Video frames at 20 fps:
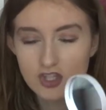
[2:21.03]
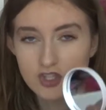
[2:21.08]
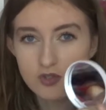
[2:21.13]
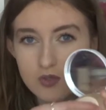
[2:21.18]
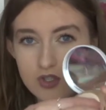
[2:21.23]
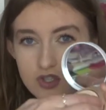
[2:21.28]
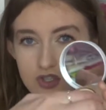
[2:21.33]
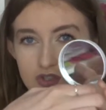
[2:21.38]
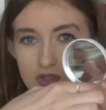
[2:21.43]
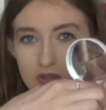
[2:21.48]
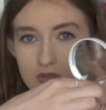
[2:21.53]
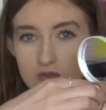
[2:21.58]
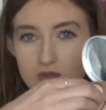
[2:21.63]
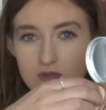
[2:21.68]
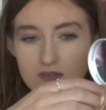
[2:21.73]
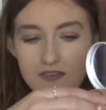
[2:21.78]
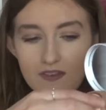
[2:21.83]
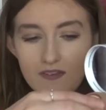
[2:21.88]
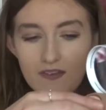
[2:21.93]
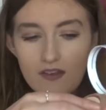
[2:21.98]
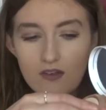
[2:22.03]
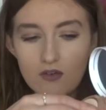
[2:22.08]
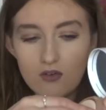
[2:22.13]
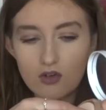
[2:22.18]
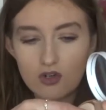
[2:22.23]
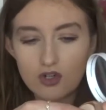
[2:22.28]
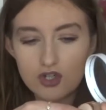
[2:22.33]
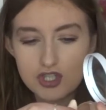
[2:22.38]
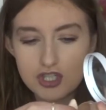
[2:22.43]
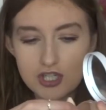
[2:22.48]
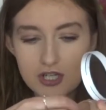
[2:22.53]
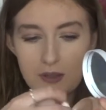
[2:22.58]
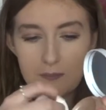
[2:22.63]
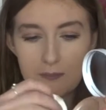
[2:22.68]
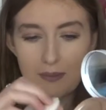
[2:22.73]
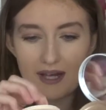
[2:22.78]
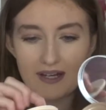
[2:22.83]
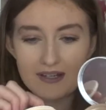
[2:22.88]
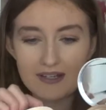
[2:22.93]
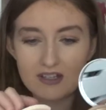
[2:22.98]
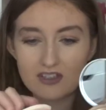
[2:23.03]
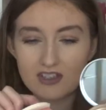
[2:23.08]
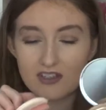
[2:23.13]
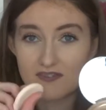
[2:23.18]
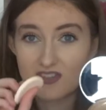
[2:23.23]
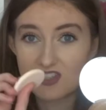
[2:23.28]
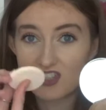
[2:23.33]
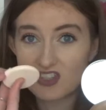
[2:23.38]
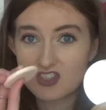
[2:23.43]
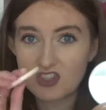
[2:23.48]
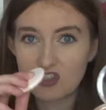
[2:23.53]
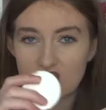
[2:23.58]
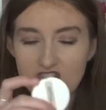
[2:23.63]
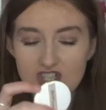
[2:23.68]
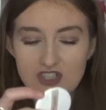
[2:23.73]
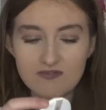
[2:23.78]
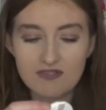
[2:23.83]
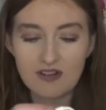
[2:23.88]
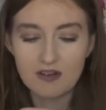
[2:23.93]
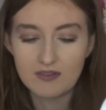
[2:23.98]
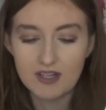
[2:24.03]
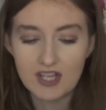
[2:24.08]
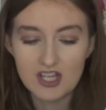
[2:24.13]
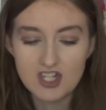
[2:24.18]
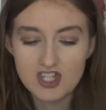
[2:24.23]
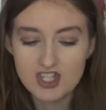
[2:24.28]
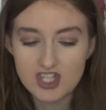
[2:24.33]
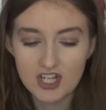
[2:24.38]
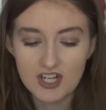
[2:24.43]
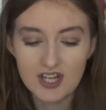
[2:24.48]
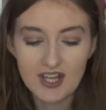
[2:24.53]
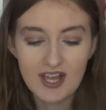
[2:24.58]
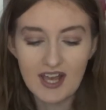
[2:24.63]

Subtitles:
So it just comes with the little cushion padding, so obviously it's a cushion foundation.